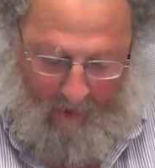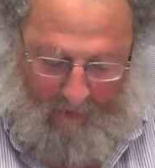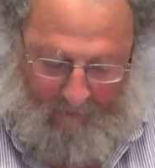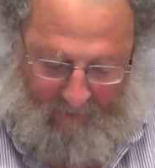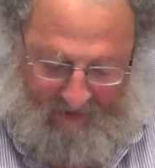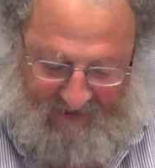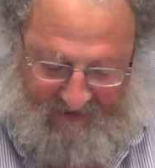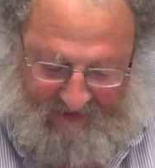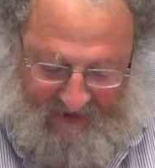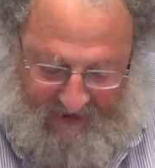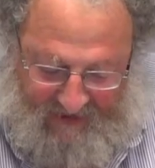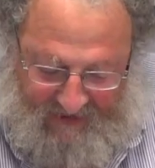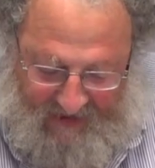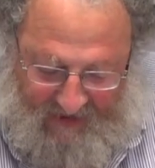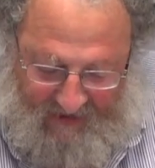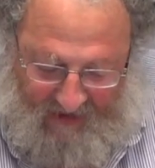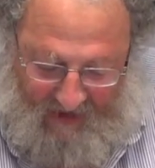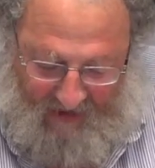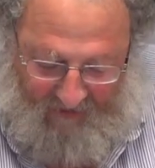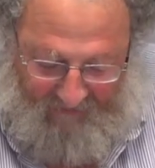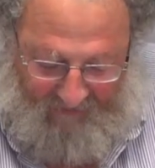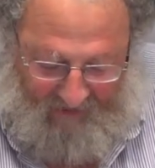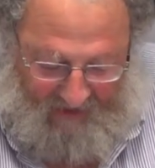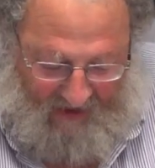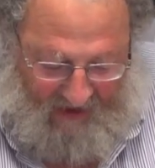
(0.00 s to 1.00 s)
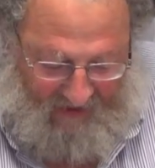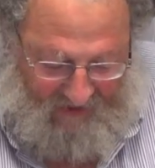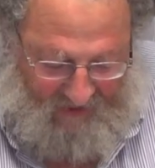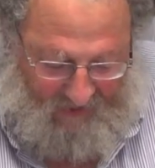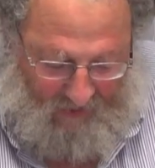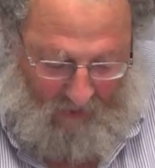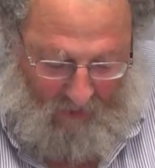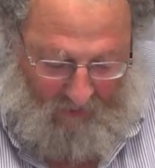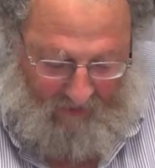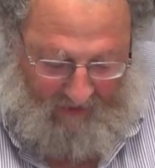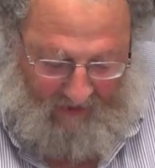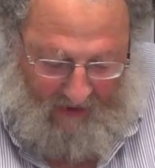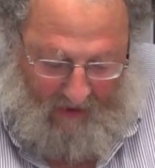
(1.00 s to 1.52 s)
but such identification
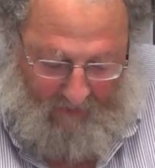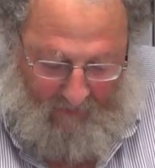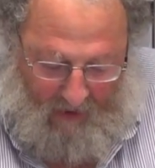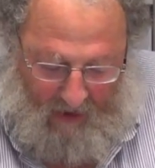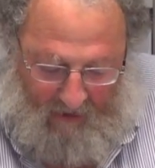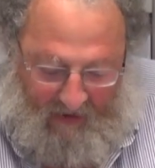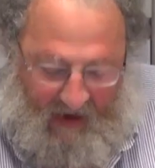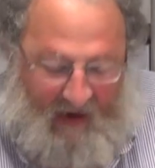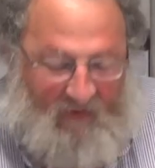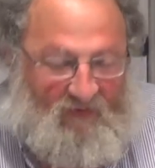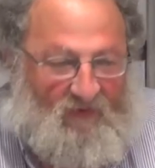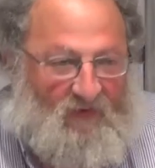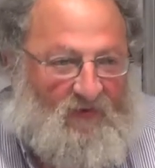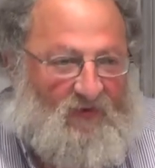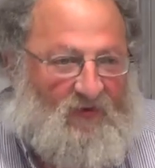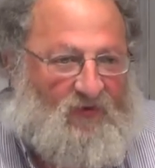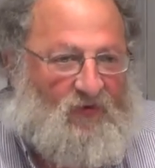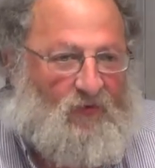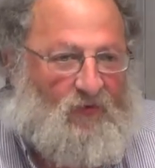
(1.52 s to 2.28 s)
only came out after the